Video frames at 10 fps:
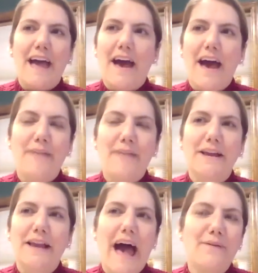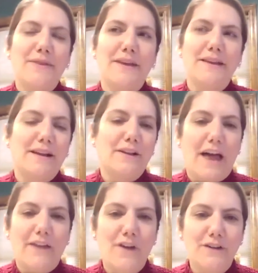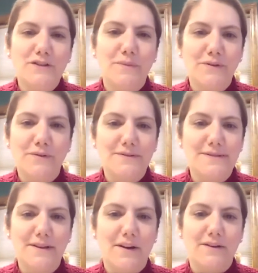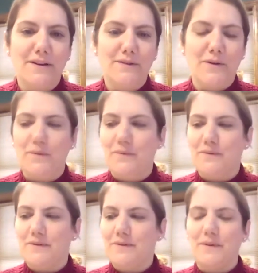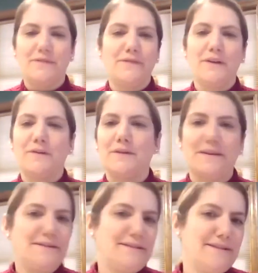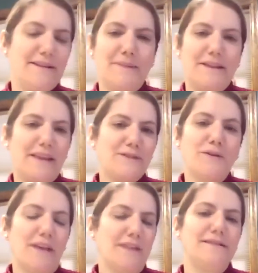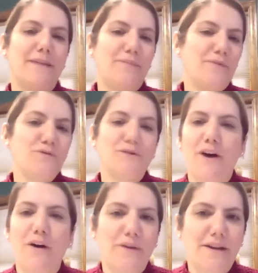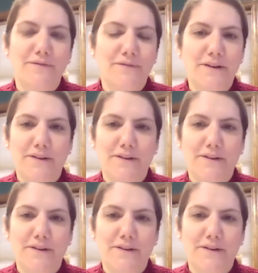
I mean, I would think that a lot of entrepreneurs already know what fear is. And I mean, they took that step, which was already fear